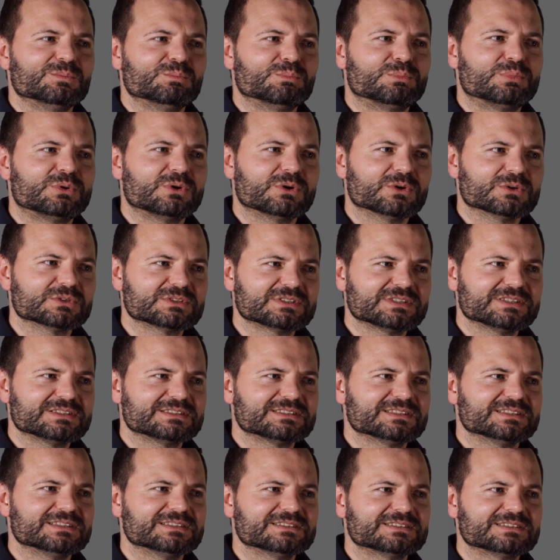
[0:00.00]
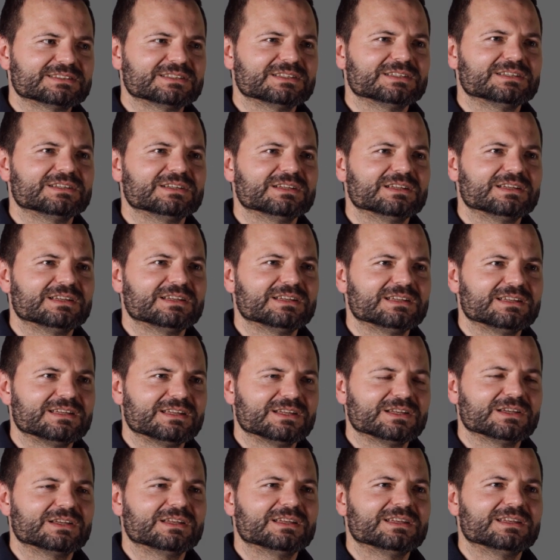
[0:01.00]
processes
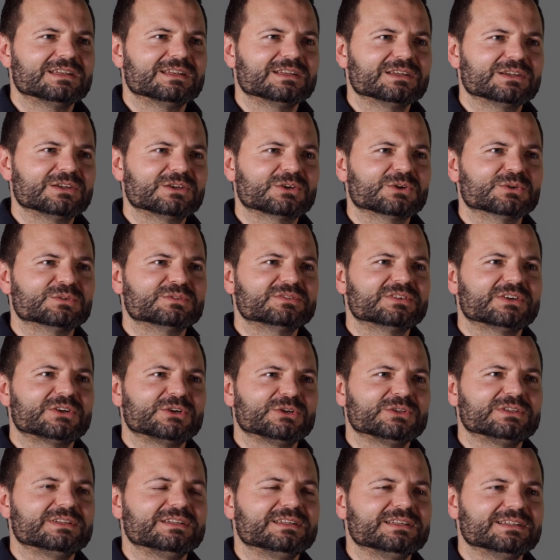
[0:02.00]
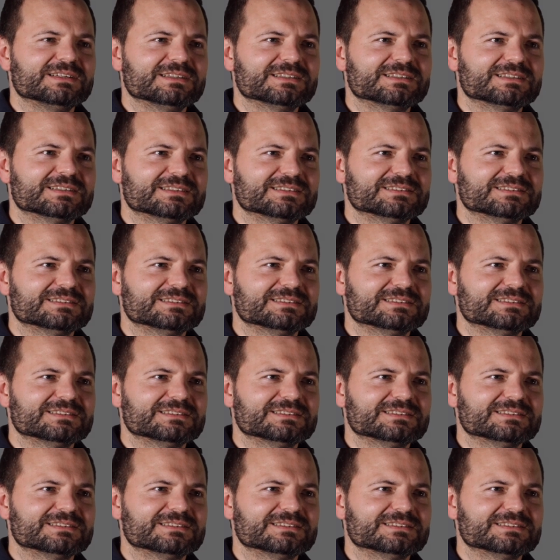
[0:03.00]
converting